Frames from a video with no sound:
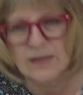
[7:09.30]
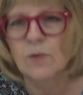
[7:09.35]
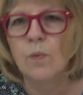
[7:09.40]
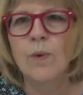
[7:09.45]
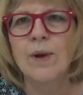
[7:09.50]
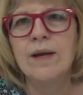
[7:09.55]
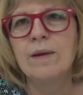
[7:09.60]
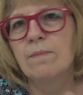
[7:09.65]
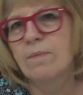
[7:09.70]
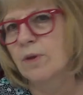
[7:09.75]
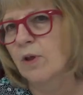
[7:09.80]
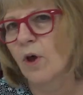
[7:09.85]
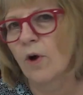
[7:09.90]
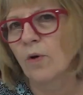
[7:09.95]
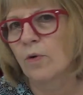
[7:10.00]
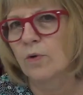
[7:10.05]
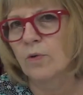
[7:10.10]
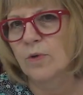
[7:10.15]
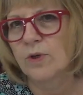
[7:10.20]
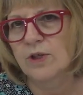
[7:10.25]

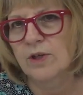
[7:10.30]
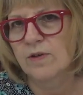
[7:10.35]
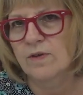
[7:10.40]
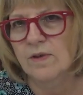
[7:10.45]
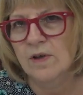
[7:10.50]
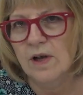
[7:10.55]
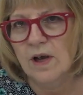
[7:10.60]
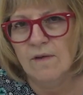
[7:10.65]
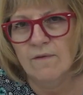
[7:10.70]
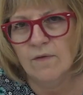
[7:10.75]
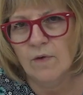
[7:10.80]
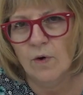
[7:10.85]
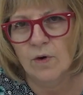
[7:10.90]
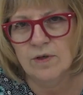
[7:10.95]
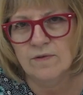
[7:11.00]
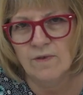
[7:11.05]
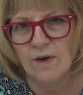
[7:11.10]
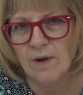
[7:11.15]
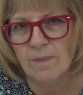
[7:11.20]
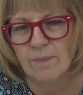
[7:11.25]
windblown, which is, of
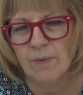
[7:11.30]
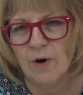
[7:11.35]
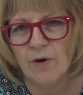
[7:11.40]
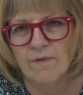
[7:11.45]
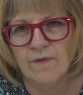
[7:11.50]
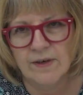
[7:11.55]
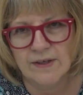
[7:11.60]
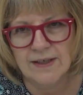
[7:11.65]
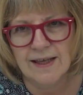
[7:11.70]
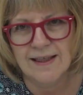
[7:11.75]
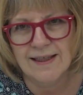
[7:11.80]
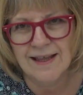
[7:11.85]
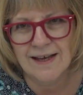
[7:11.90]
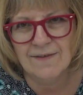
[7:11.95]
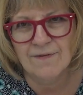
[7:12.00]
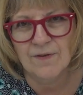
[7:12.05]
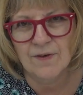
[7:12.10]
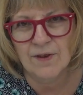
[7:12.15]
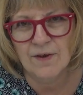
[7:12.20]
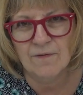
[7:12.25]
course, very perfect, I think,
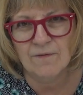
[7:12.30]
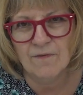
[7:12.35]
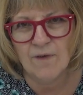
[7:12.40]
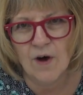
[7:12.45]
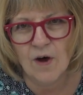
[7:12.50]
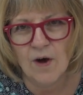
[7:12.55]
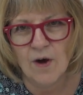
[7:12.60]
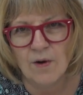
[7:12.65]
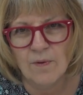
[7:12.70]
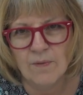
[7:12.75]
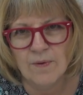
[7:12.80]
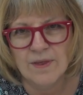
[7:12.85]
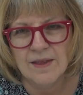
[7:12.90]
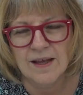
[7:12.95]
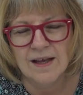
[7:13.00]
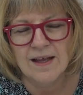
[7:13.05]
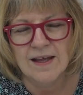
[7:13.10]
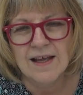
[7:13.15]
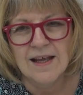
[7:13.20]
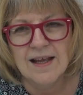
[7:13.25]
for the fall with
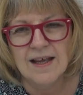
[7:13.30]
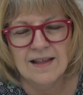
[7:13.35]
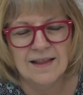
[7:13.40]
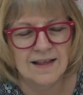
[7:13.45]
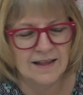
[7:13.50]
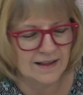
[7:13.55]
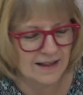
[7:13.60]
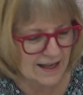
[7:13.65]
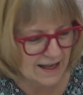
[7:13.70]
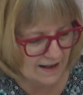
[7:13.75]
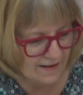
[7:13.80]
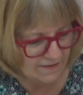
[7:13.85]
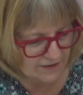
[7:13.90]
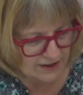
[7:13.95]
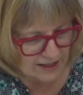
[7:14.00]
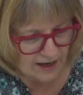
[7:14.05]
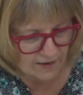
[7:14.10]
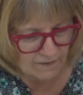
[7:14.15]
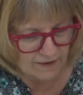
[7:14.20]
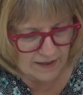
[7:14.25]
the leaves
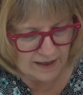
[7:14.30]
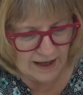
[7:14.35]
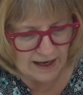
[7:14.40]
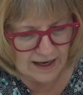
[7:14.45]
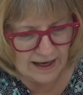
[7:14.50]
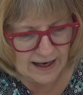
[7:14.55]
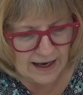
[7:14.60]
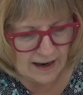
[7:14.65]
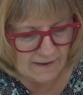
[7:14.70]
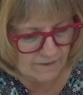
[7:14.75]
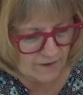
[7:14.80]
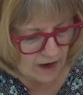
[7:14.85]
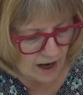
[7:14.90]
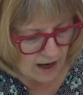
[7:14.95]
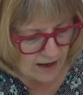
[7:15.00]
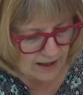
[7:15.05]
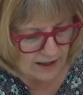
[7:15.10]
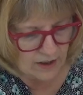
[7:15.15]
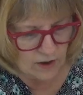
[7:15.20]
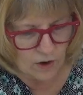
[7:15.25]
and everything. And I've
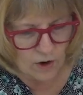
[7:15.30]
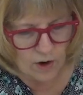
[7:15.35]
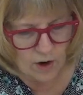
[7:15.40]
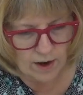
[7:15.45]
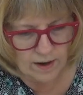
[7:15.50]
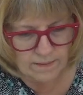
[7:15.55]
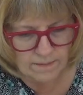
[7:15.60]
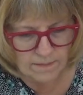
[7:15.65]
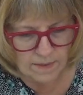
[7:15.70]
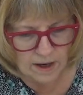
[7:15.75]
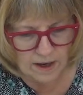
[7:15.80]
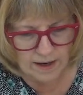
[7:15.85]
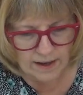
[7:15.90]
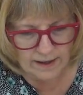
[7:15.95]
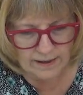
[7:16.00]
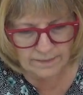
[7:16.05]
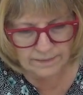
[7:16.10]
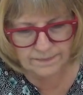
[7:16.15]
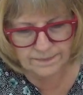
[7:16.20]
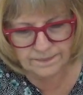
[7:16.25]
got it on
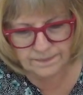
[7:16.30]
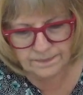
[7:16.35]
my